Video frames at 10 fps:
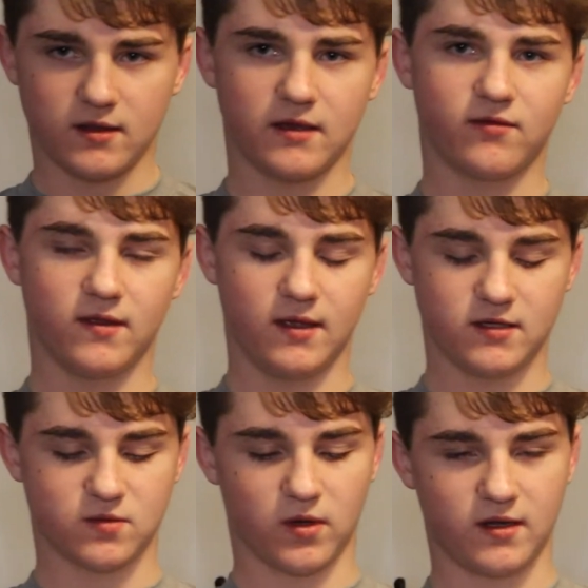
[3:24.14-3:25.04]
Definitely
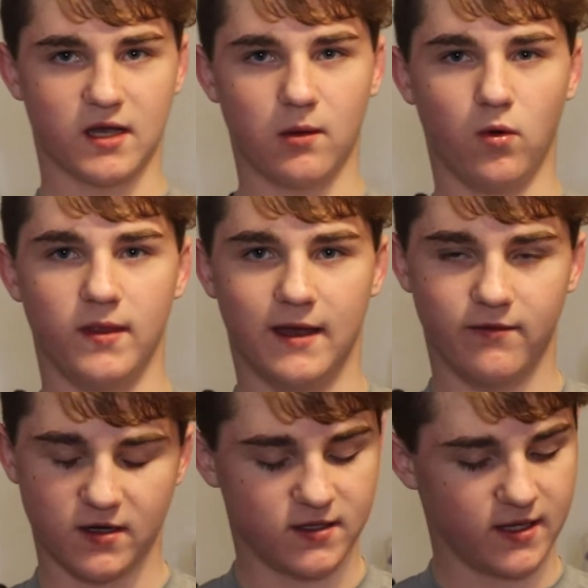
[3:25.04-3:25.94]
springtime when that
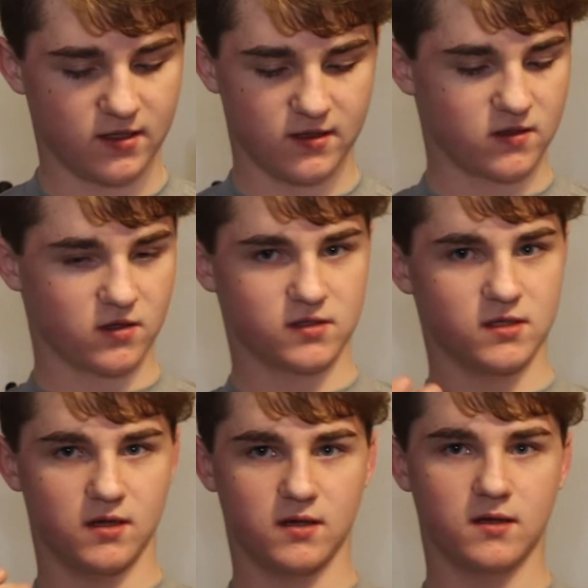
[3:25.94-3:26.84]
vegetation starts to